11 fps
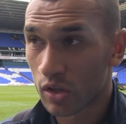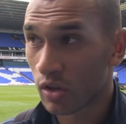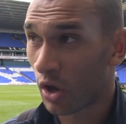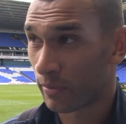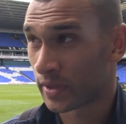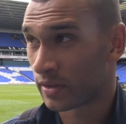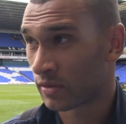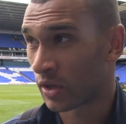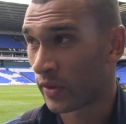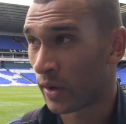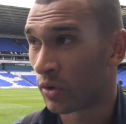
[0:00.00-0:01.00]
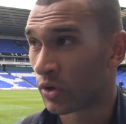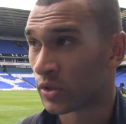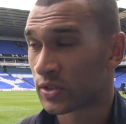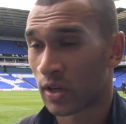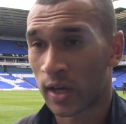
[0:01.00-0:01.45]
No, I mean you know they were a
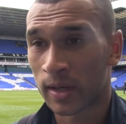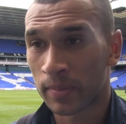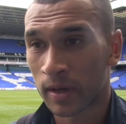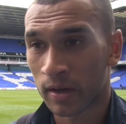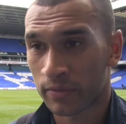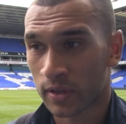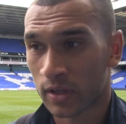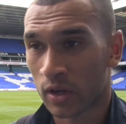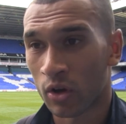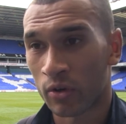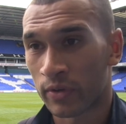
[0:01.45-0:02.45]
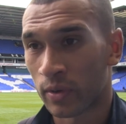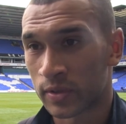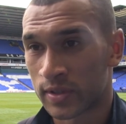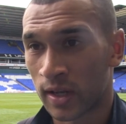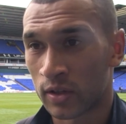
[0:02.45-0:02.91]
good side, but I think a lot of it
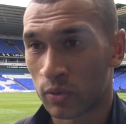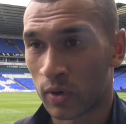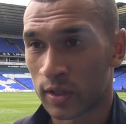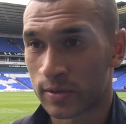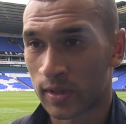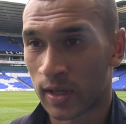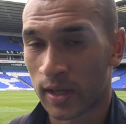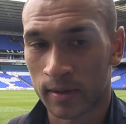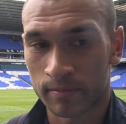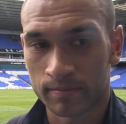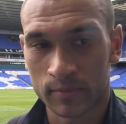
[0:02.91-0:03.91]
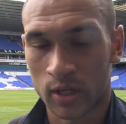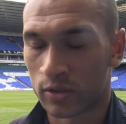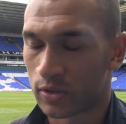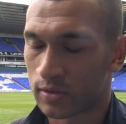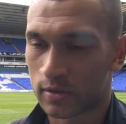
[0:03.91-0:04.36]
was down to us. Um, you
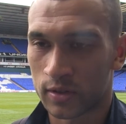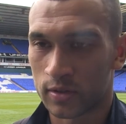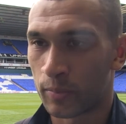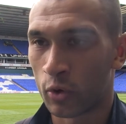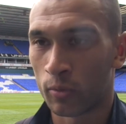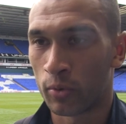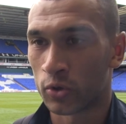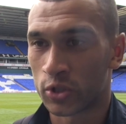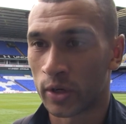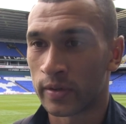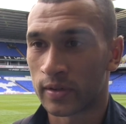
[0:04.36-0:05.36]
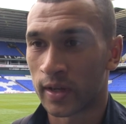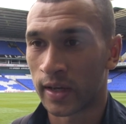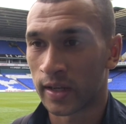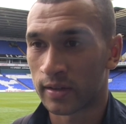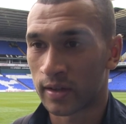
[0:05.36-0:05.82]
know just disappointed poor, poor showing
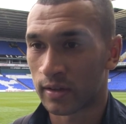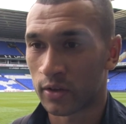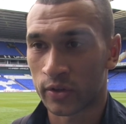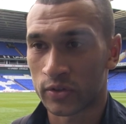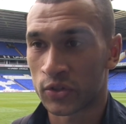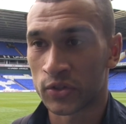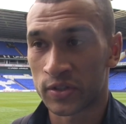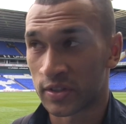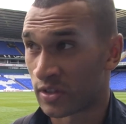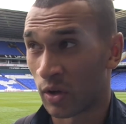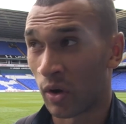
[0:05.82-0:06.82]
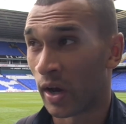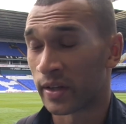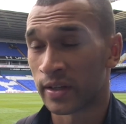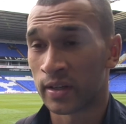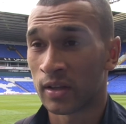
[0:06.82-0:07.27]
today. there's no excuses, no
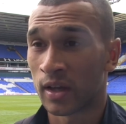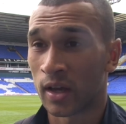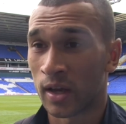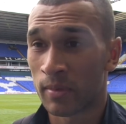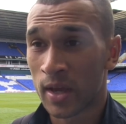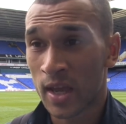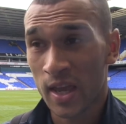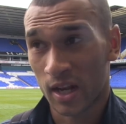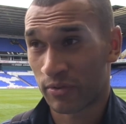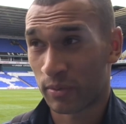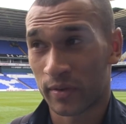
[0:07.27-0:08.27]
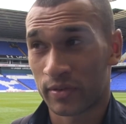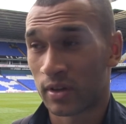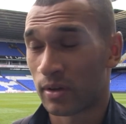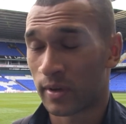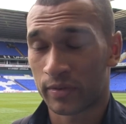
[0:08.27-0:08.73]
hiding. Um, I think we have
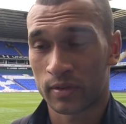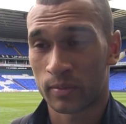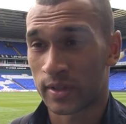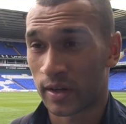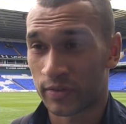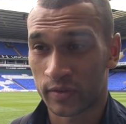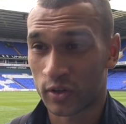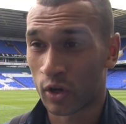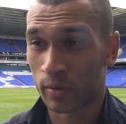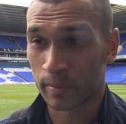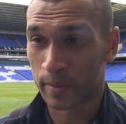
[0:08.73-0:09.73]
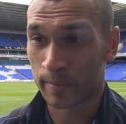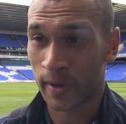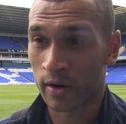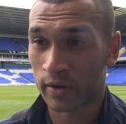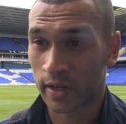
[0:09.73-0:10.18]
to, we, have to, we definitely have to go and be
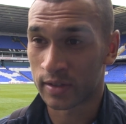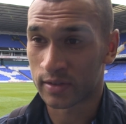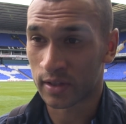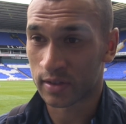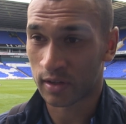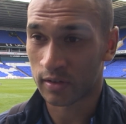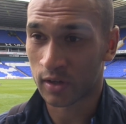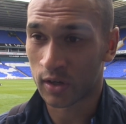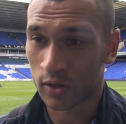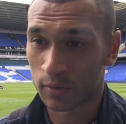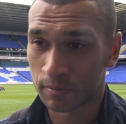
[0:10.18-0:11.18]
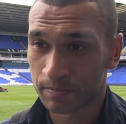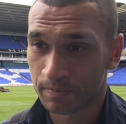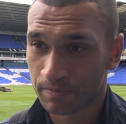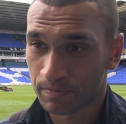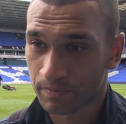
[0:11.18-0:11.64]
better against uh, Sunderland at home.
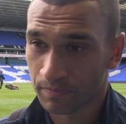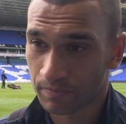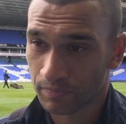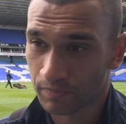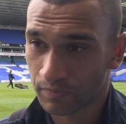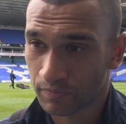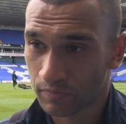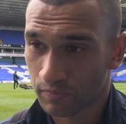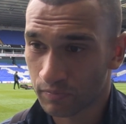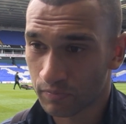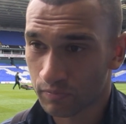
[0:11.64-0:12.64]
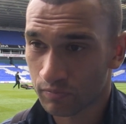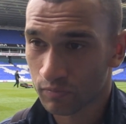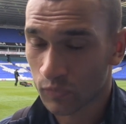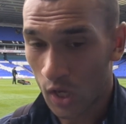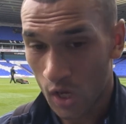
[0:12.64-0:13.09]
And what was said at half time?
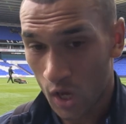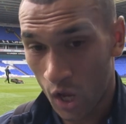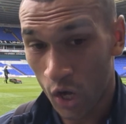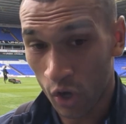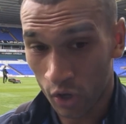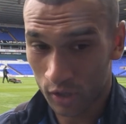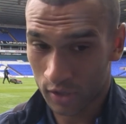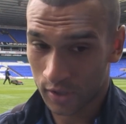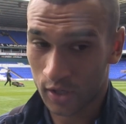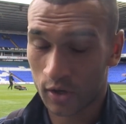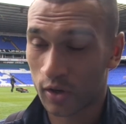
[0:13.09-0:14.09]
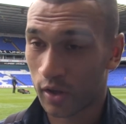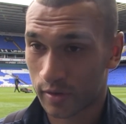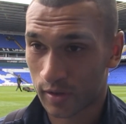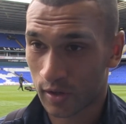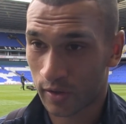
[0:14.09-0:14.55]
a lot, uh, you know, uh,
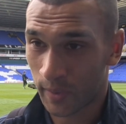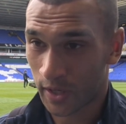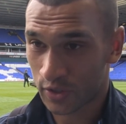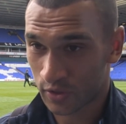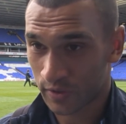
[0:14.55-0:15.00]
you know, the manager